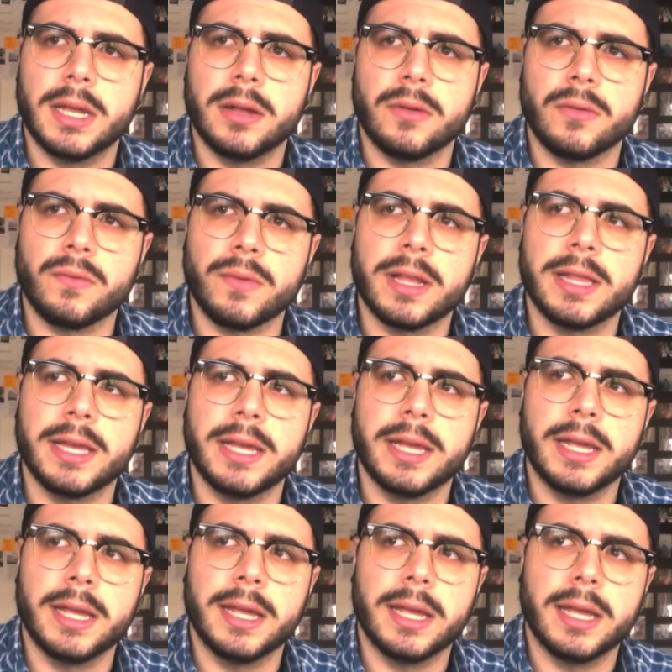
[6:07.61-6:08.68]

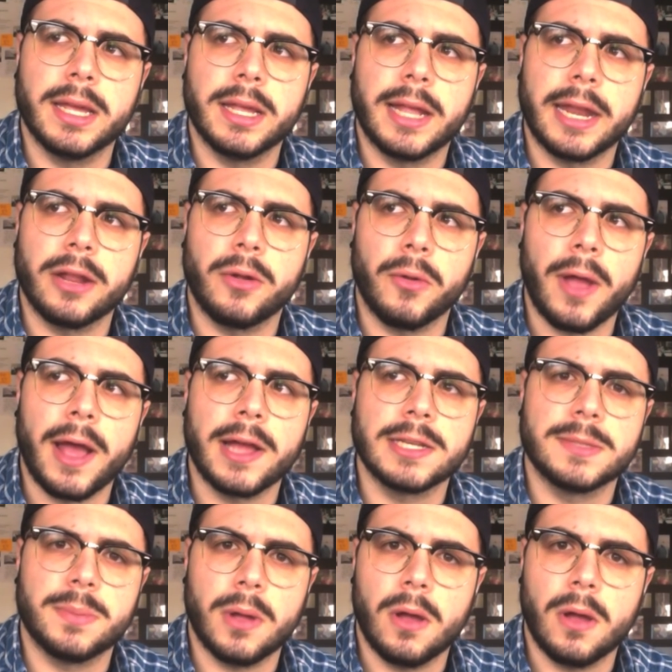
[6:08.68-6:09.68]
really get a grasp